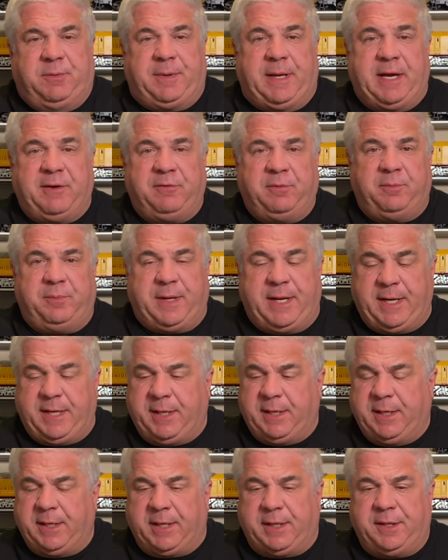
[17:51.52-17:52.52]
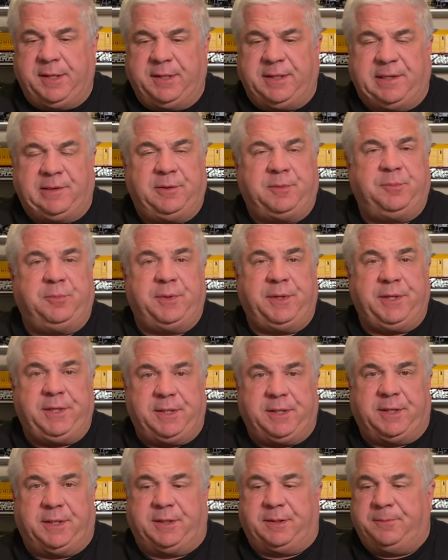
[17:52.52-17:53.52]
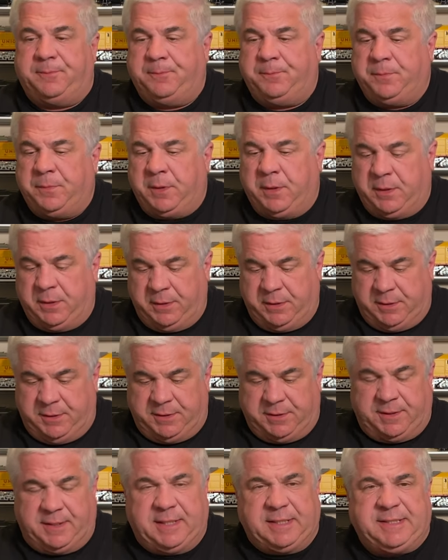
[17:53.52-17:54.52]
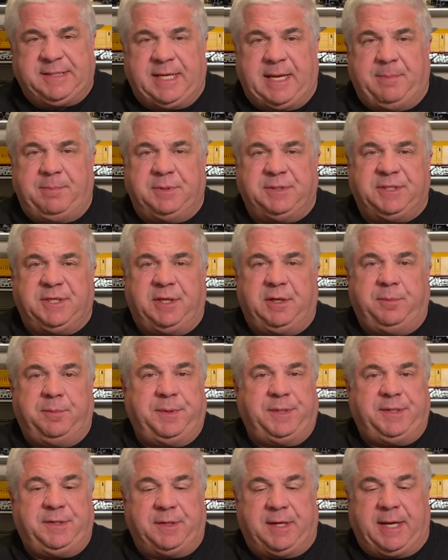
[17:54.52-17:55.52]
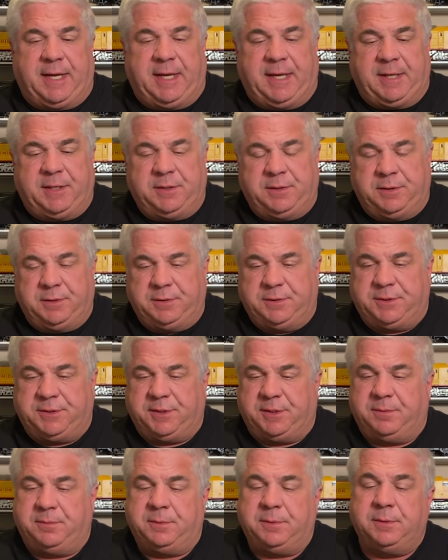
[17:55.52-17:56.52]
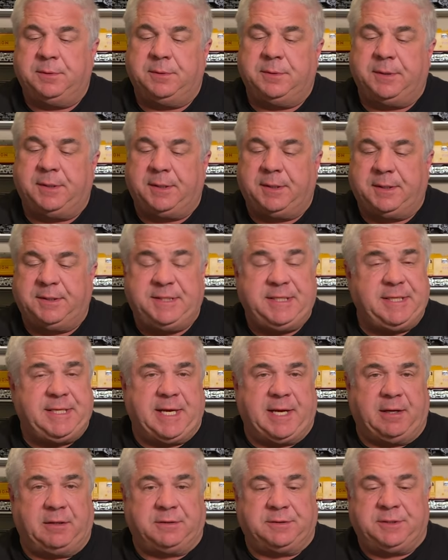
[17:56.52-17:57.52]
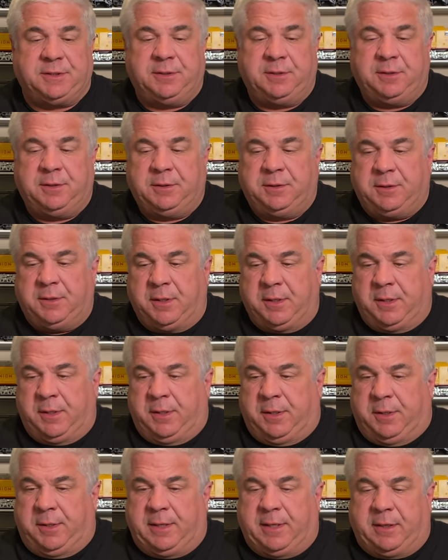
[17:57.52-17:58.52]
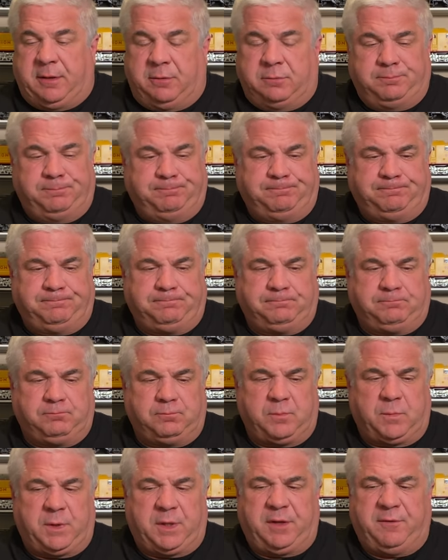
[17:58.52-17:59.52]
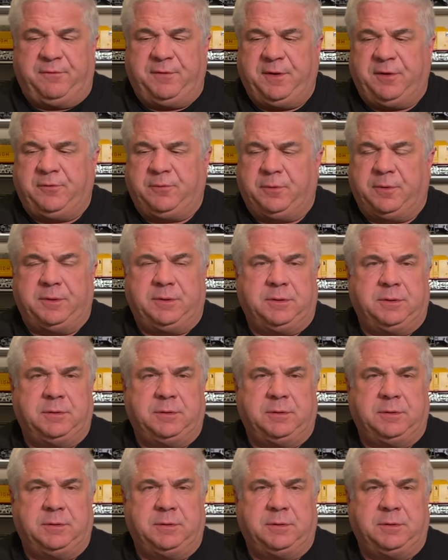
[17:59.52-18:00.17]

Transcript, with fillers: back from painting, and I think they look pretty good. The next step is going to be to add some uh, decals. Now, if these were